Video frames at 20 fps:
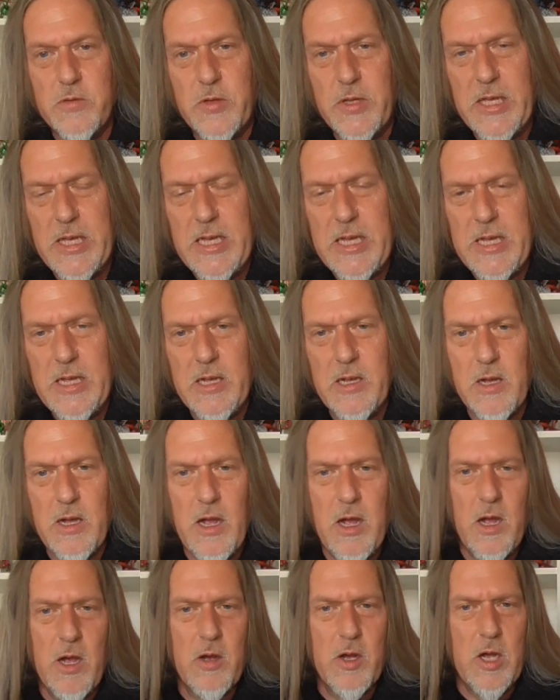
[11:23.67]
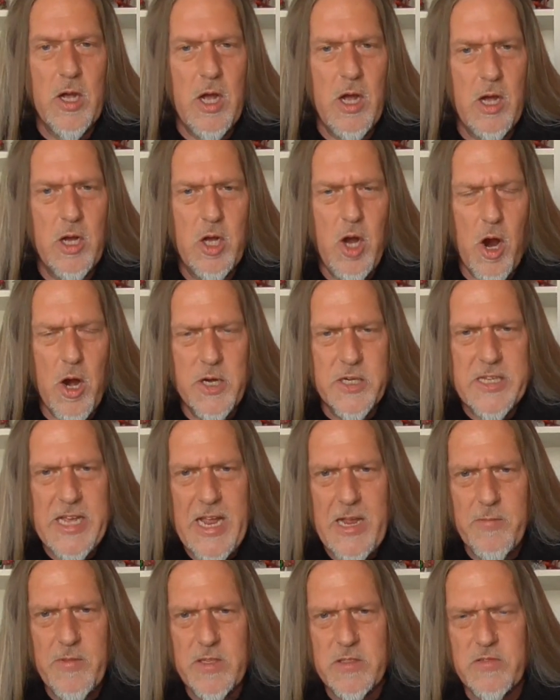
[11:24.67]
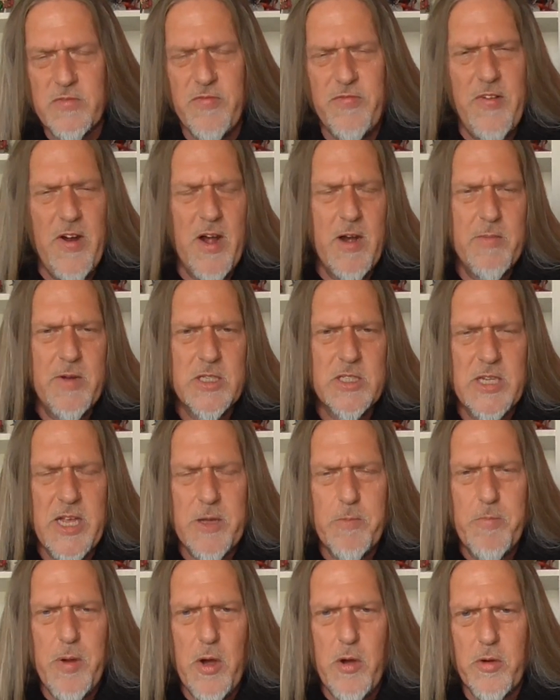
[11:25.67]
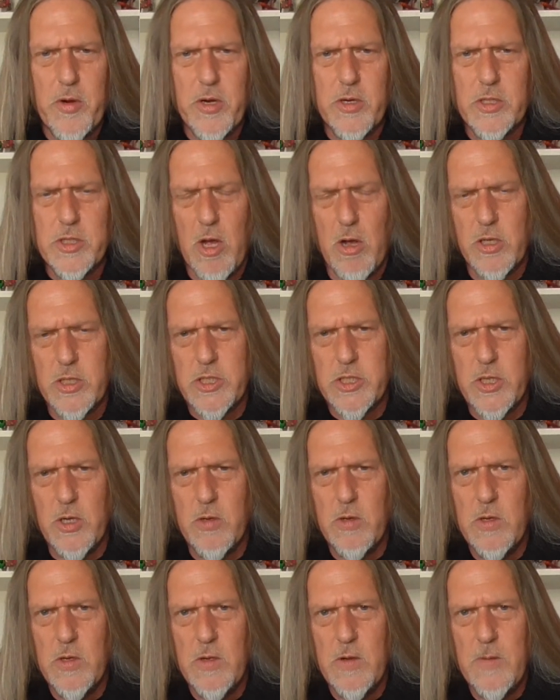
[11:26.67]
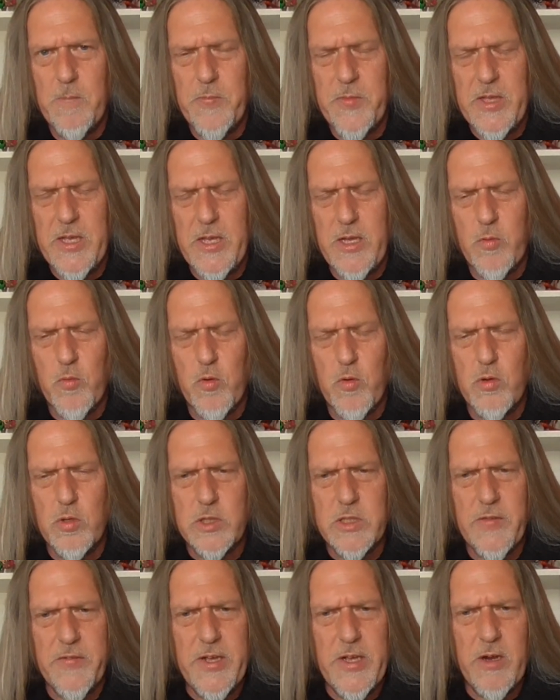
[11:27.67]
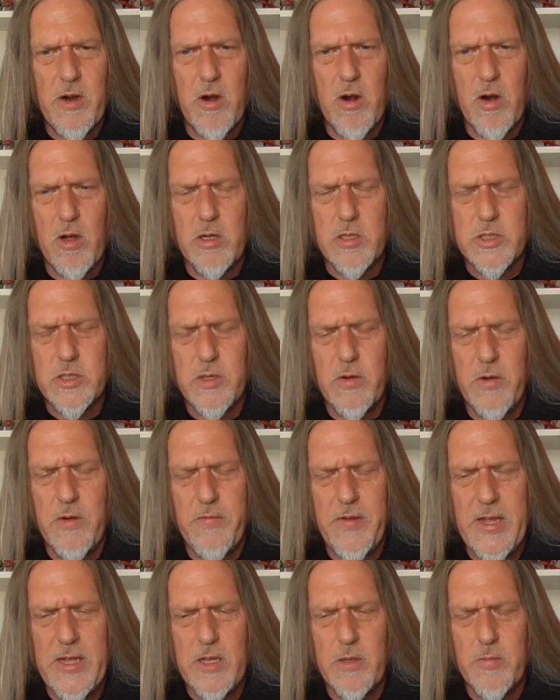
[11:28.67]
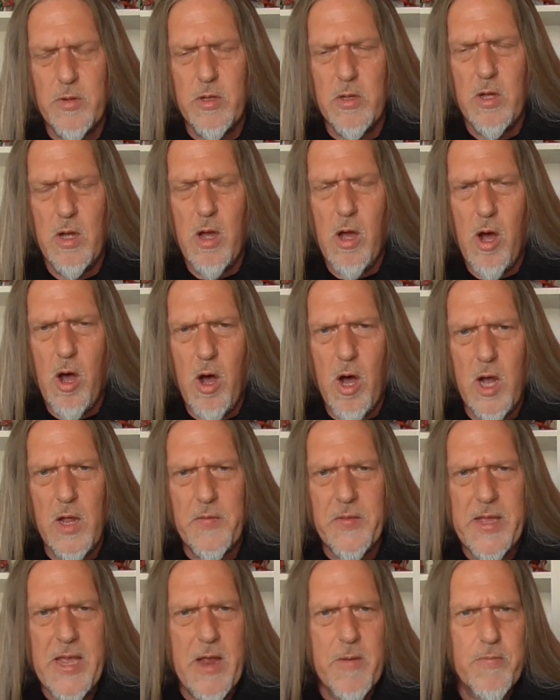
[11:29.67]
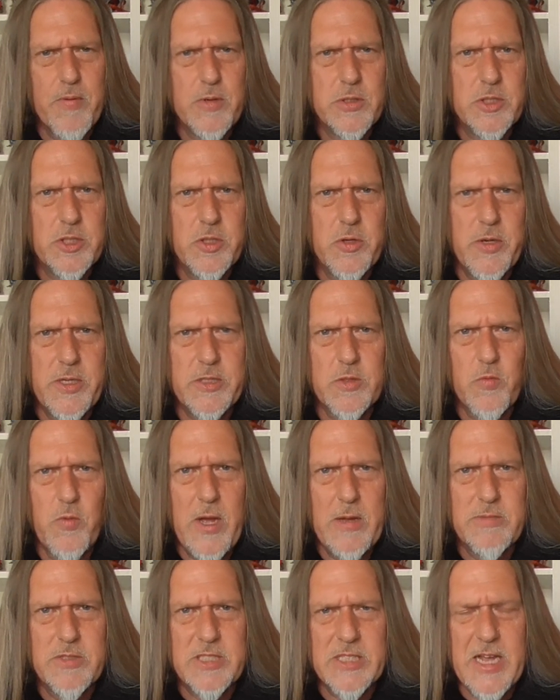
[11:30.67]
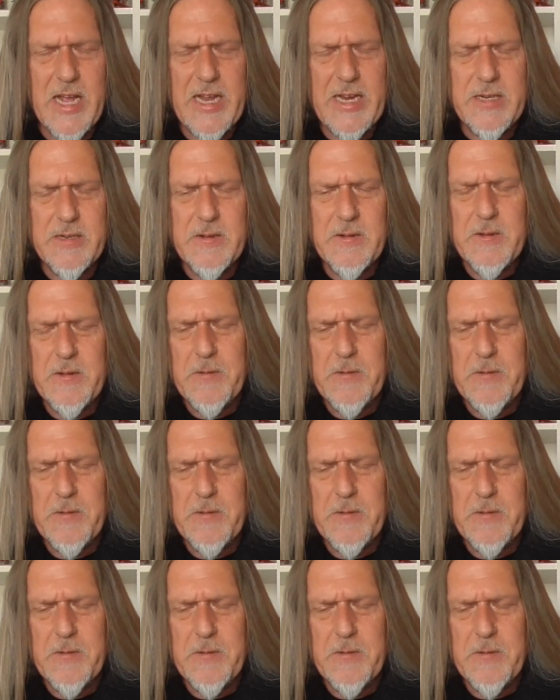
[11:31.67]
the card game that's very much like poker, is also, the rules of it are also available on the Emperor's Choice website.